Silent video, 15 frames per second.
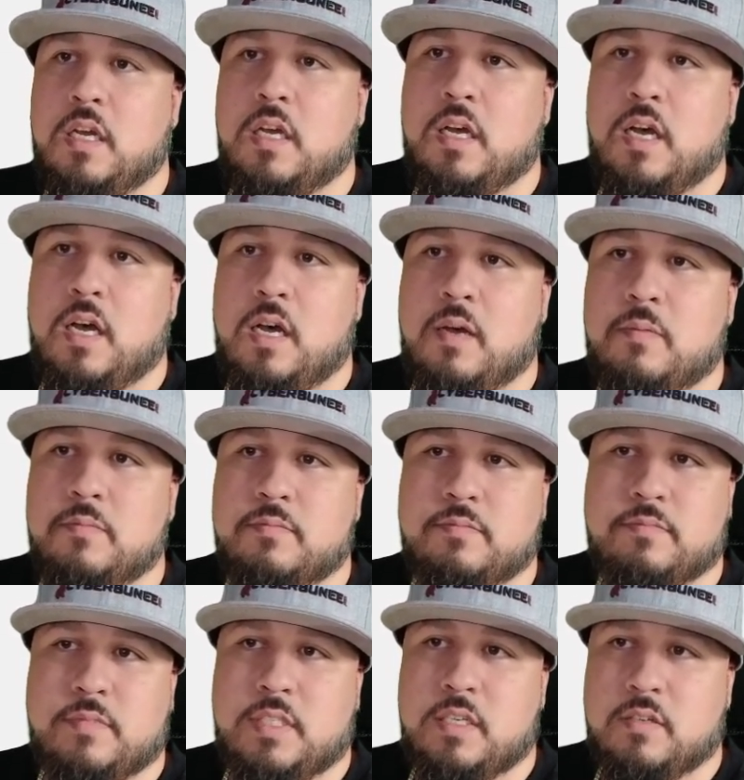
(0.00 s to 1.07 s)

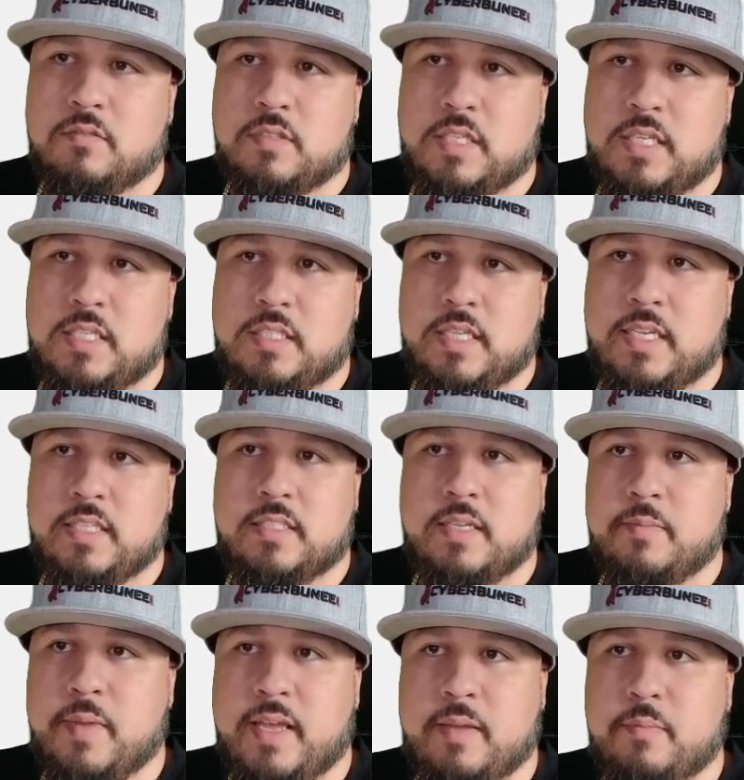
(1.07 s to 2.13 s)
These things, they
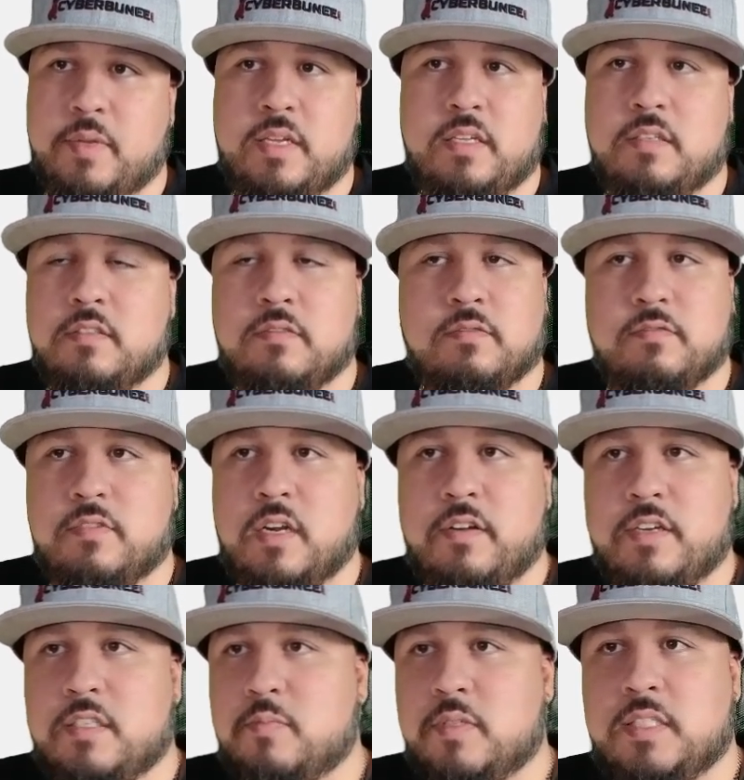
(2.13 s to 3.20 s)
may be very
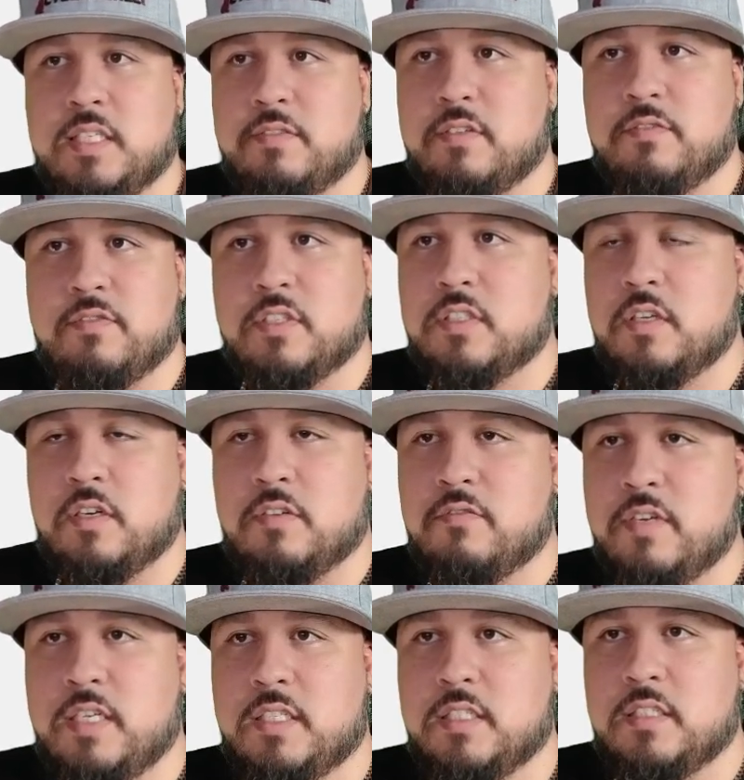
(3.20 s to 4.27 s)
specific for certain
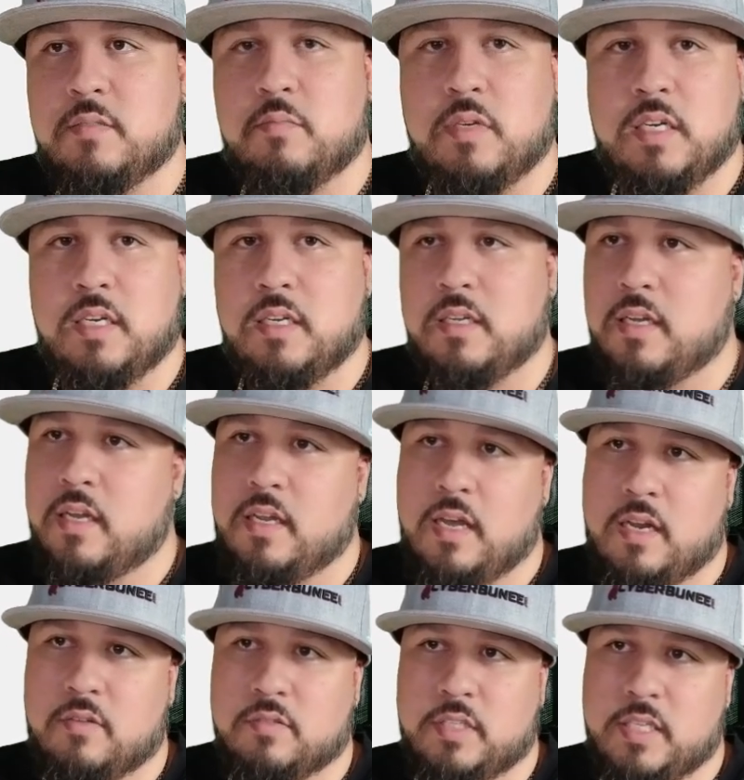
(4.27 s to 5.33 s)
reasons, but I
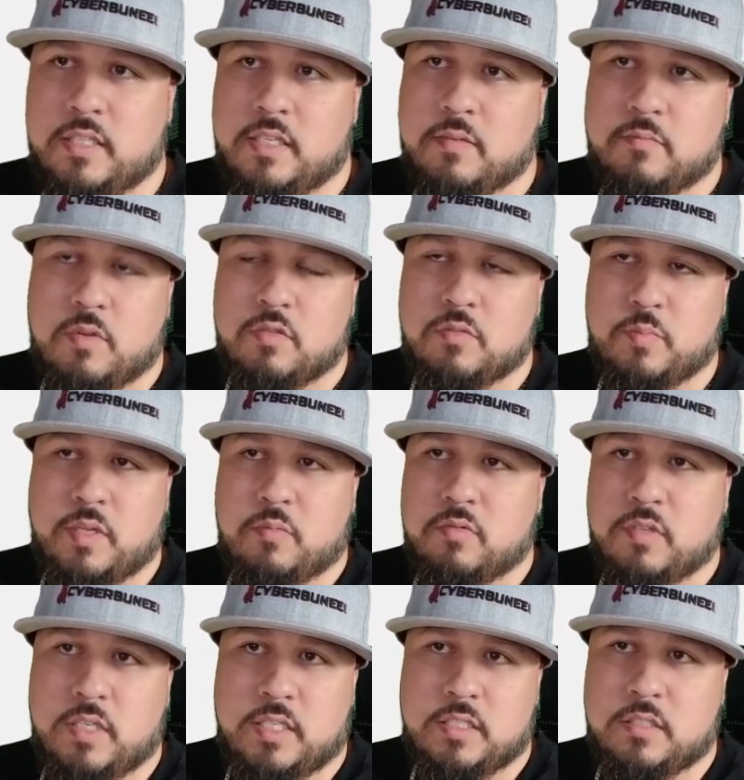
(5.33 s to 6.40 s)
don't think that most people
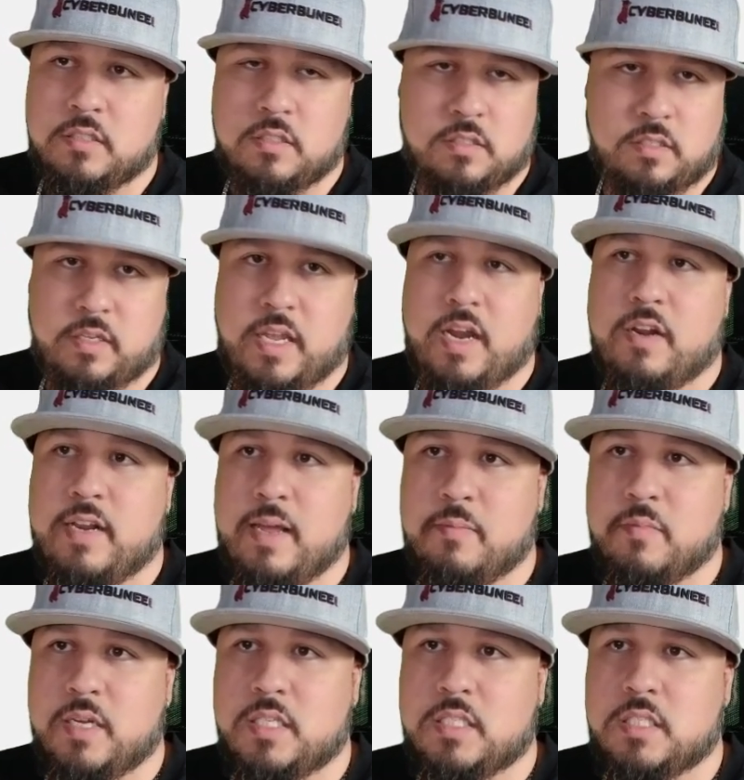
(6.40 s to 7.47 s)
care that
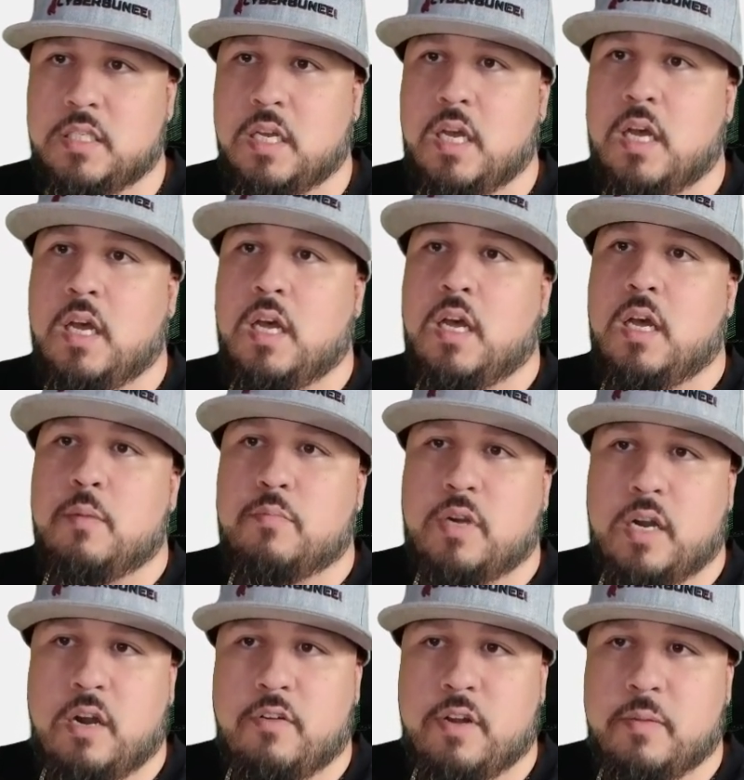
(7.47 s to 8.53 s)
much.
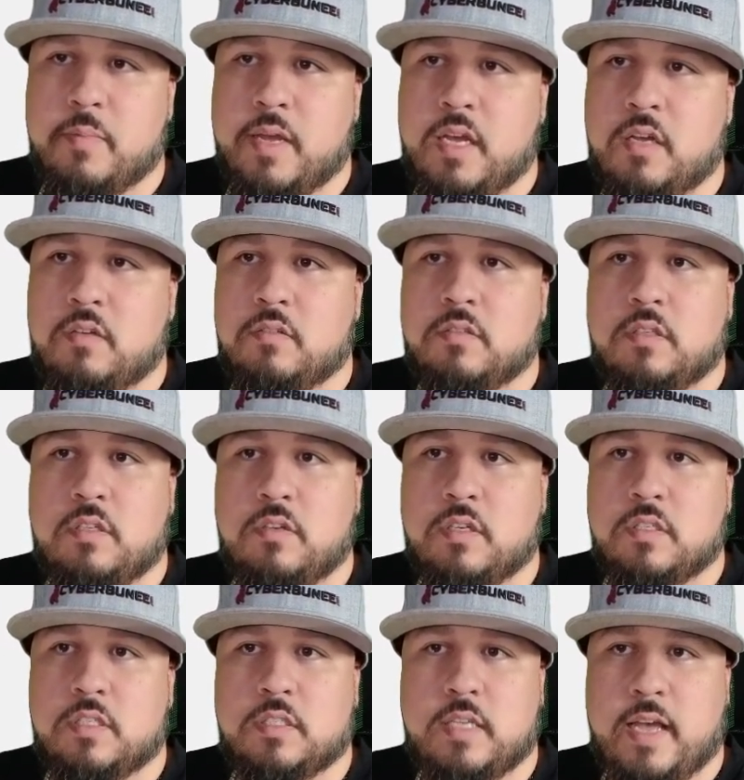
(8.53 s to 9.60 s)
Priority mail, you can
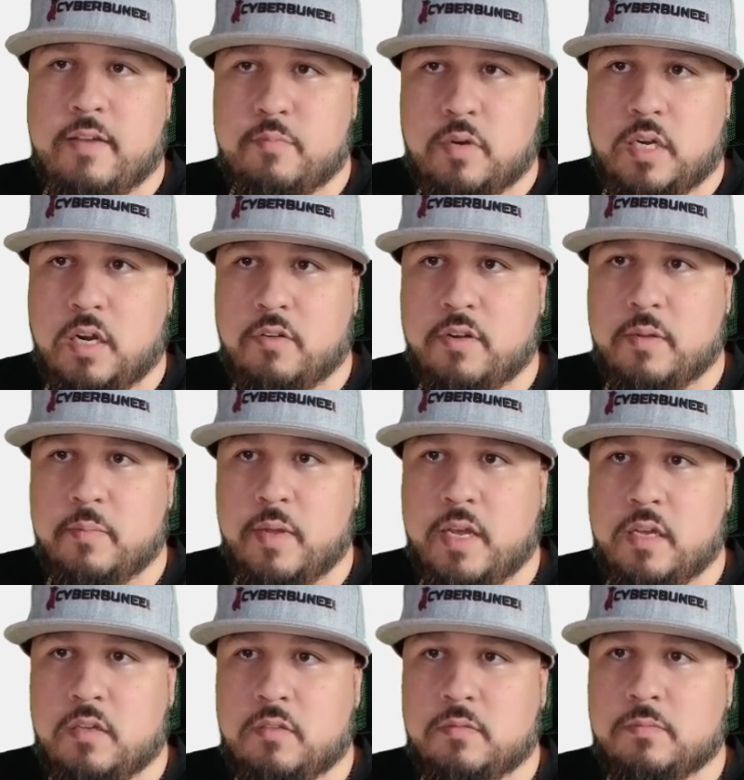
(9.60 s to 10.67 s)
just have priority
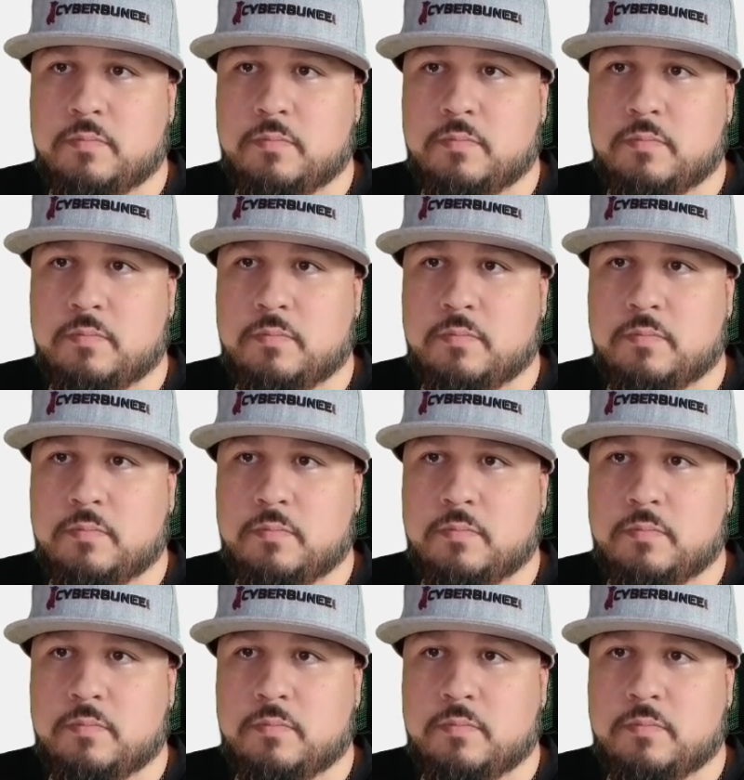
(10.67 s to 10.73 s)
mail.